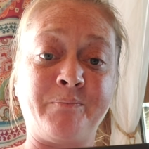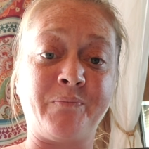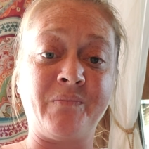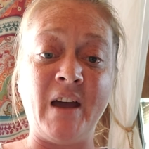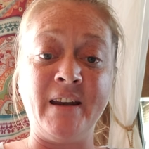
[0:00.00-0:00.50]

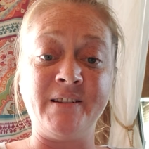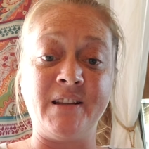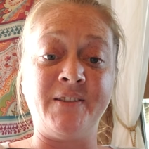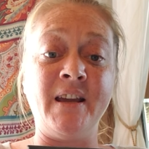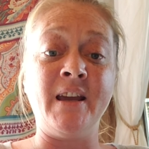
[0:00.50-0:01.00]
that is
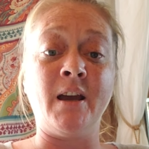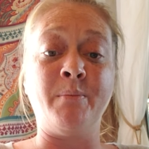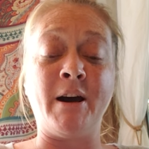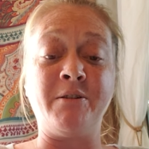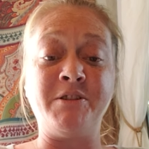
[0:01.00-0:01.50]
the thing
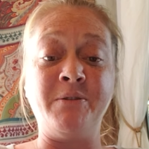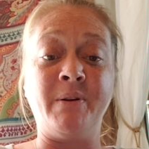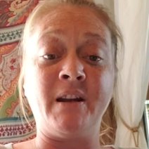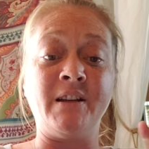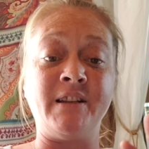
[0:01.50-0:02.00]
about
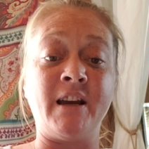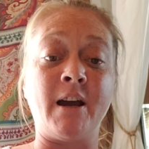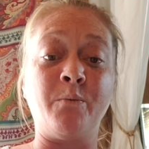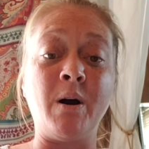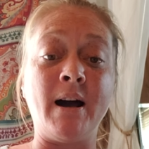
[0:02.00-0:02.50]
doing a
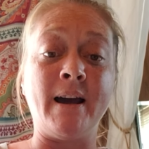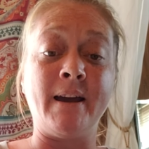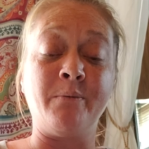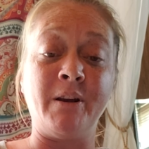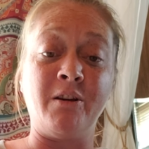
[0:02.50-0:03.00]

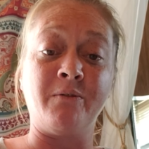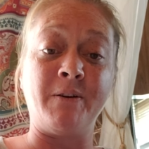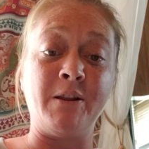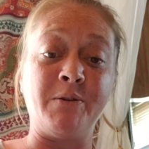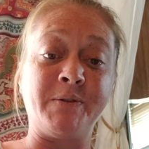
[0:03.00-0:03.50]
DIY when you
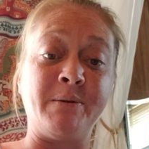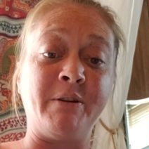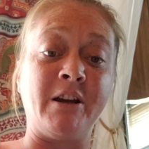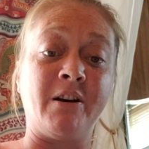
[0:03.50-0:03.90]
follow somebody